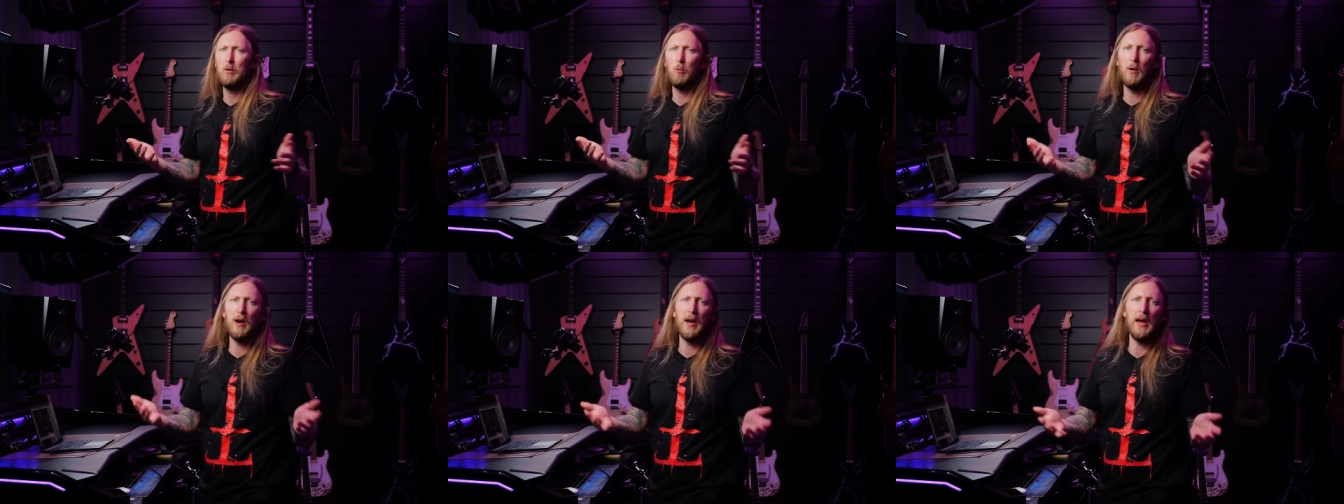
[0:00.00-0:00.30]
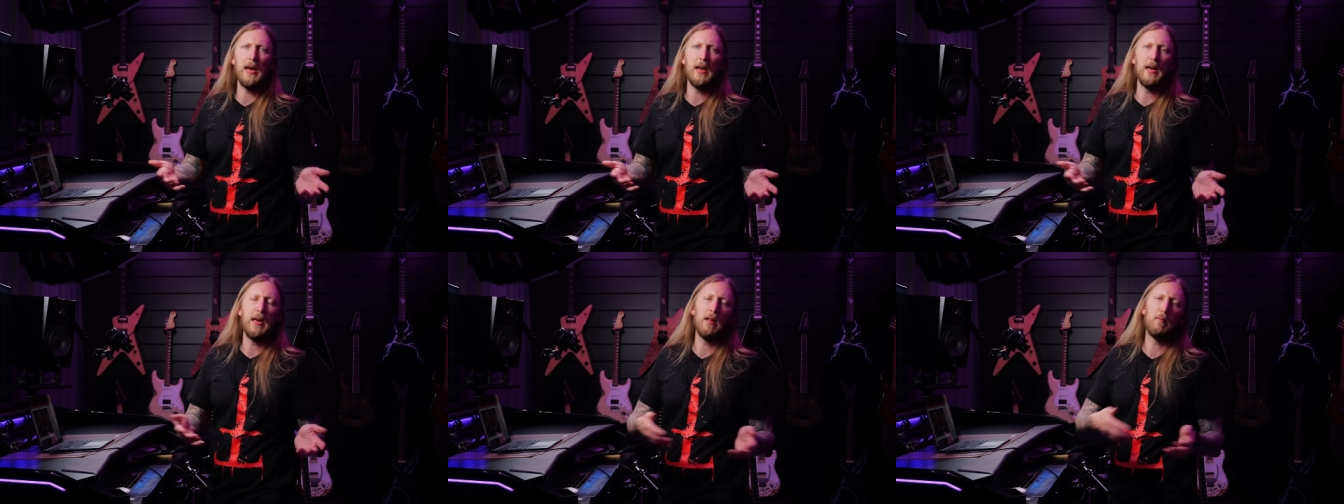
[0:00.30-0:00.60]
the
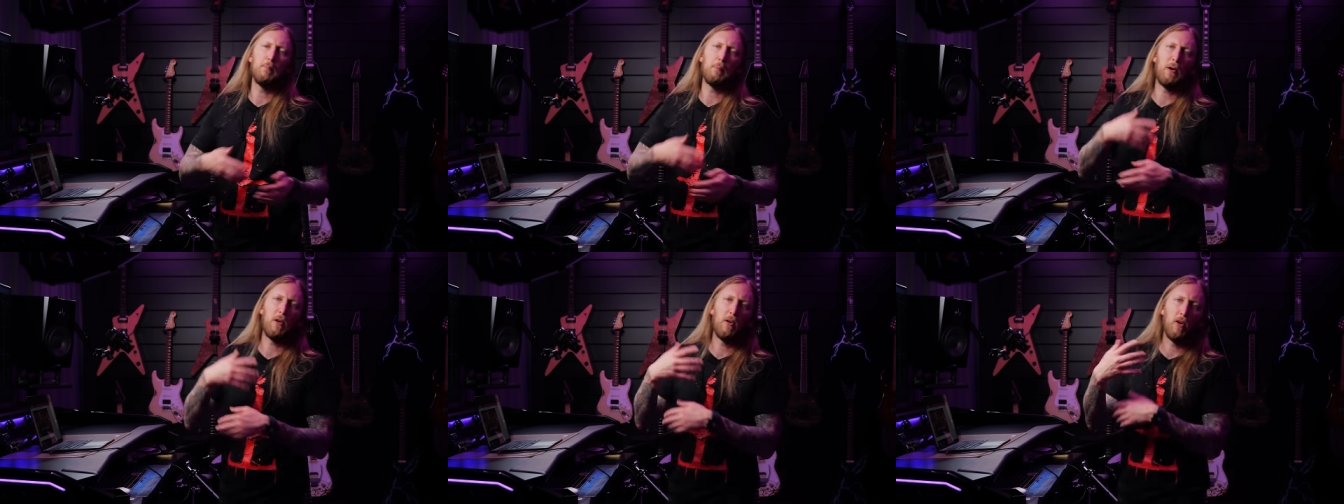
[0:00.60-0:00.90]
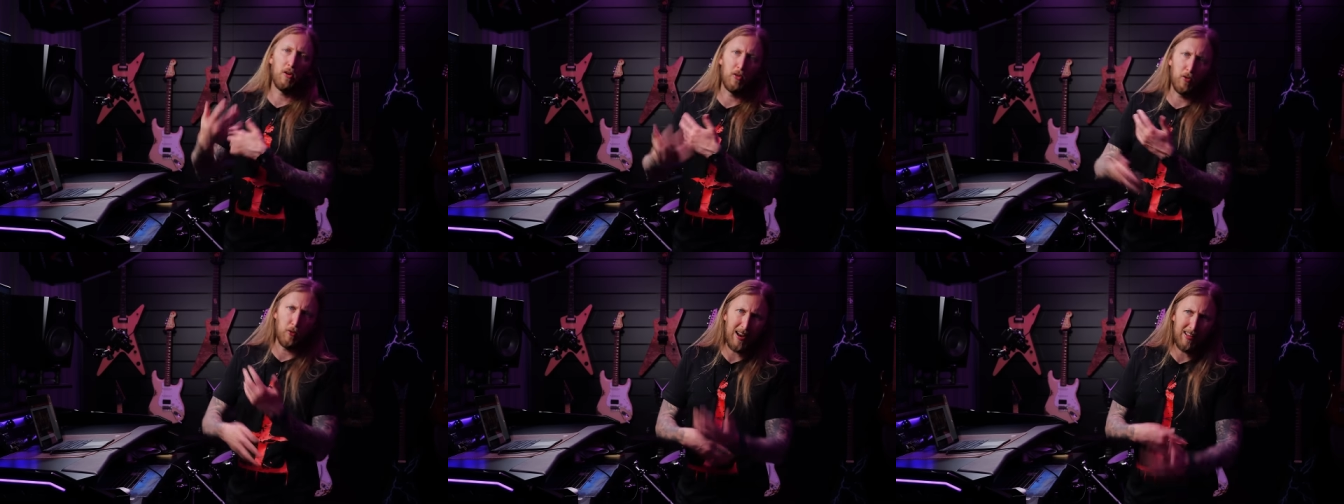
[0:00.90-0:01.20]
way it
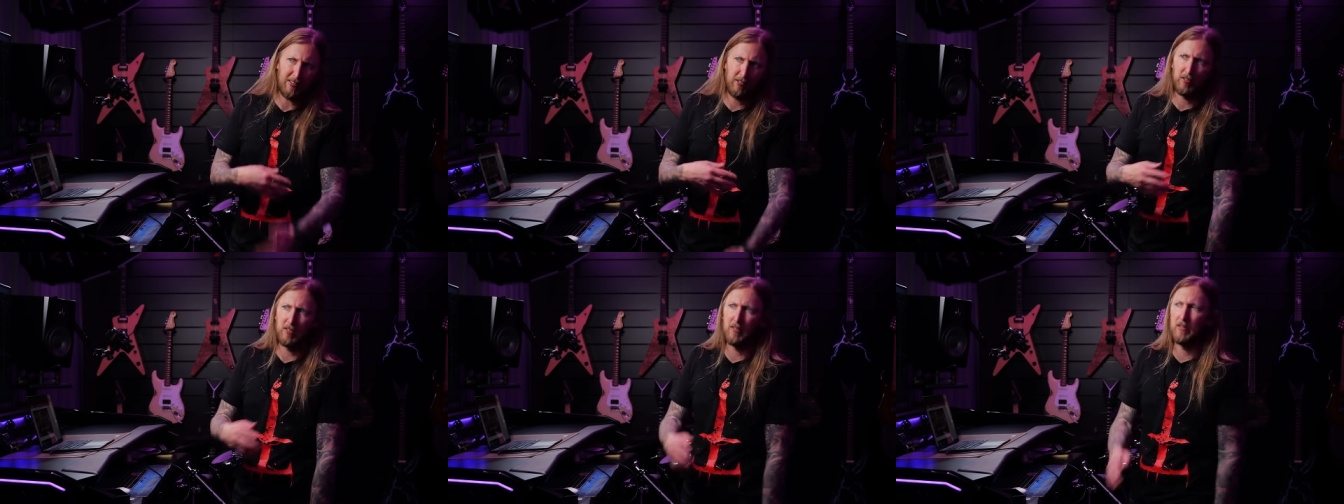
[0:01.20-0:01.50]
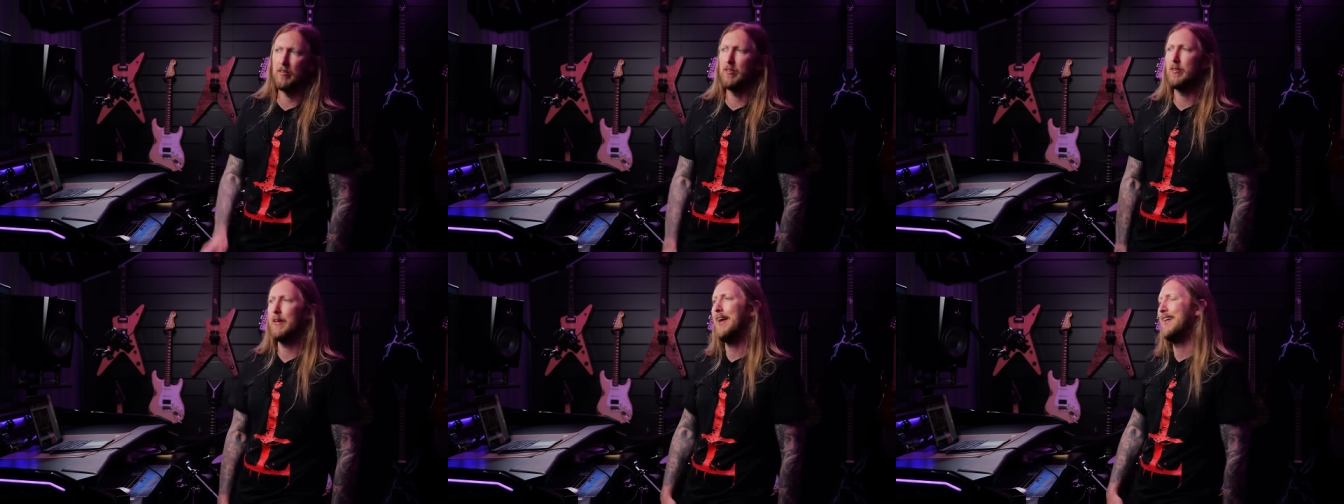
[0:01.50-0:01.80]

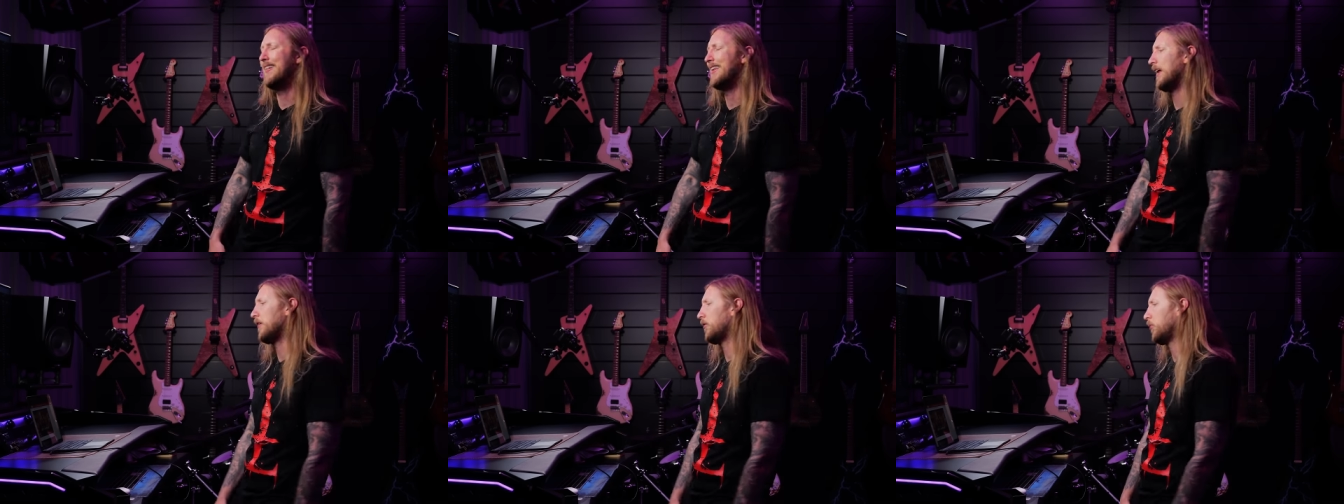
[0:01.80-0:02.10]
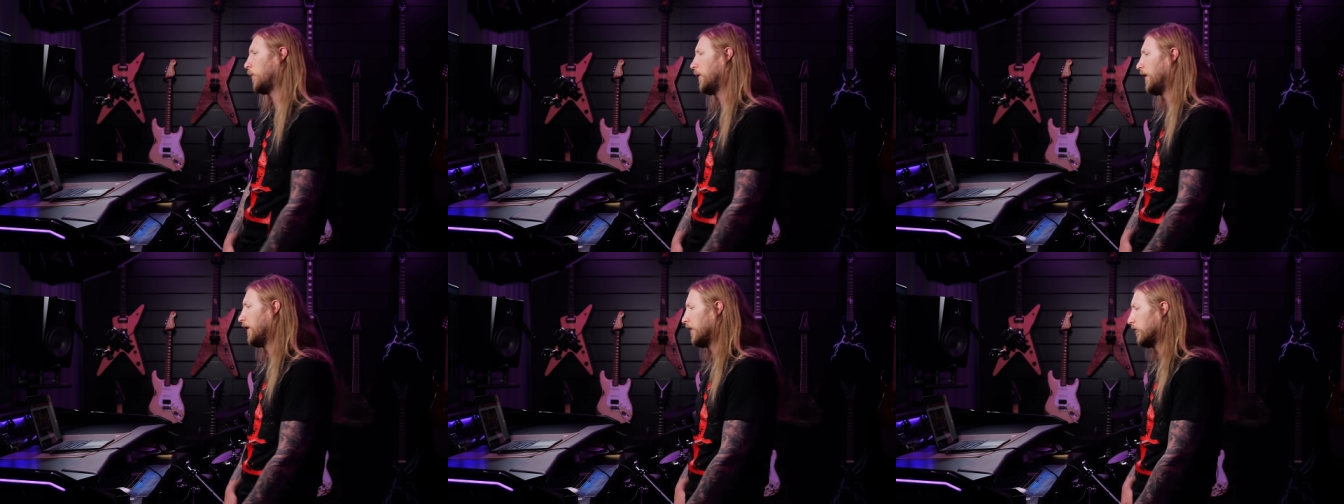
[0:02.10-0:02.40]
progressed, and
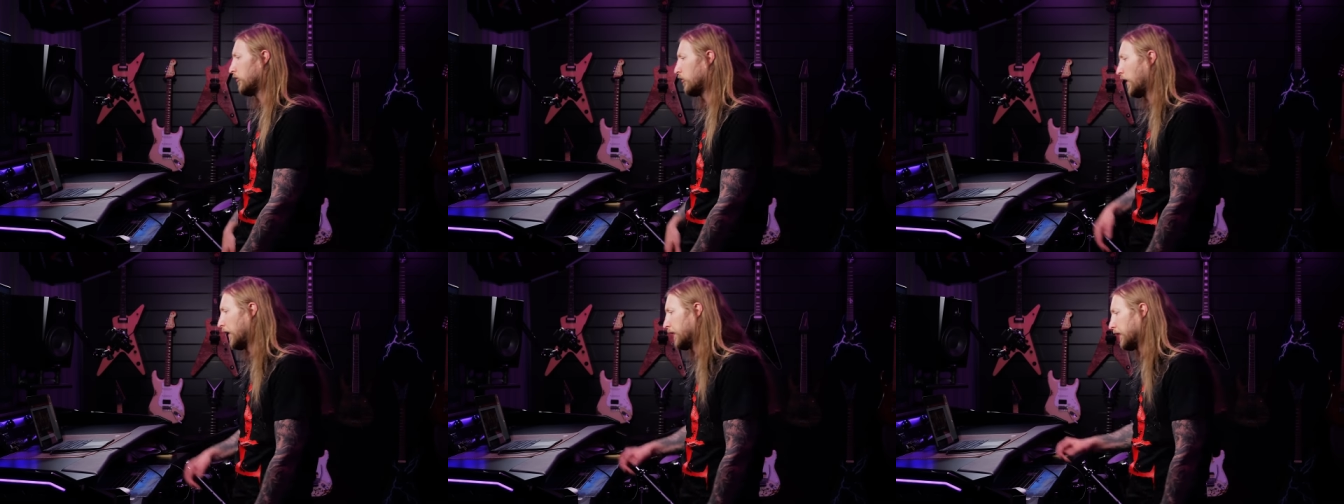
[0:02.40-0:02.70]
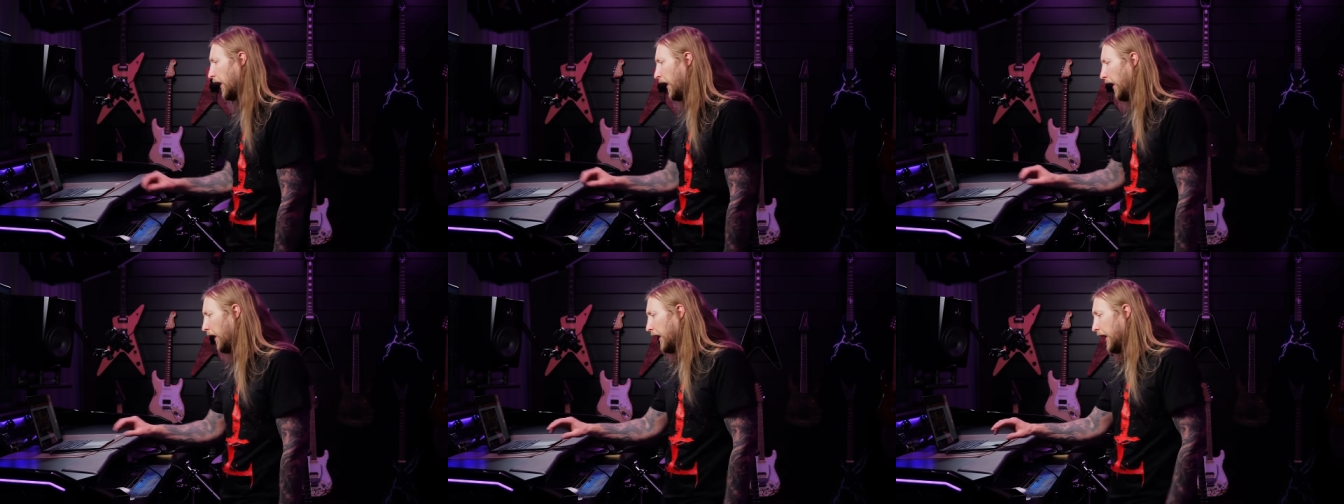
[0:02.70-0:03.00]
that's what it is right
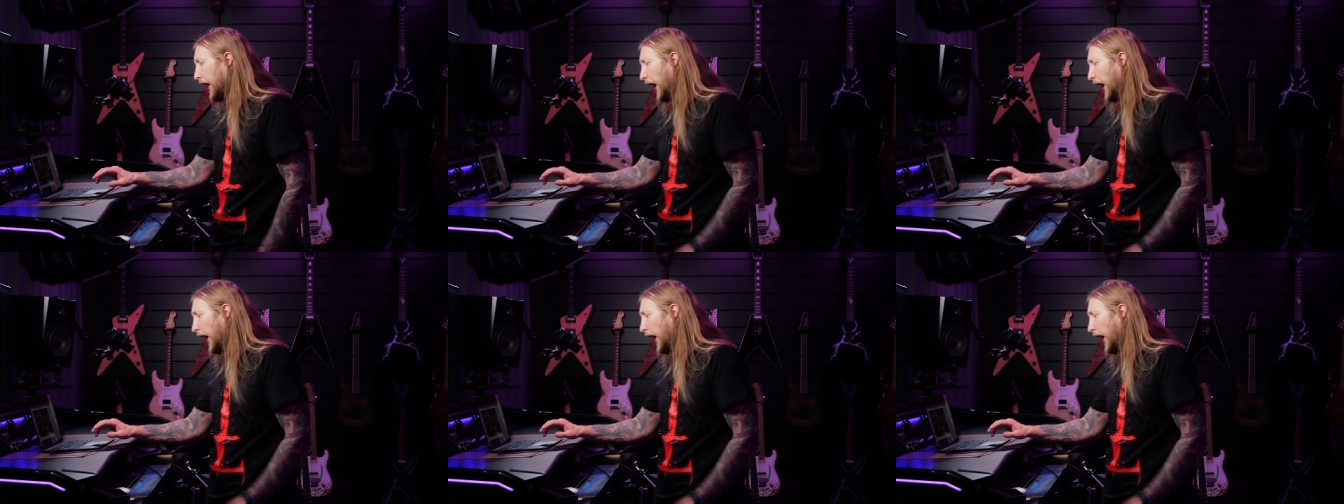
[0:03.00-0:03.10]
there.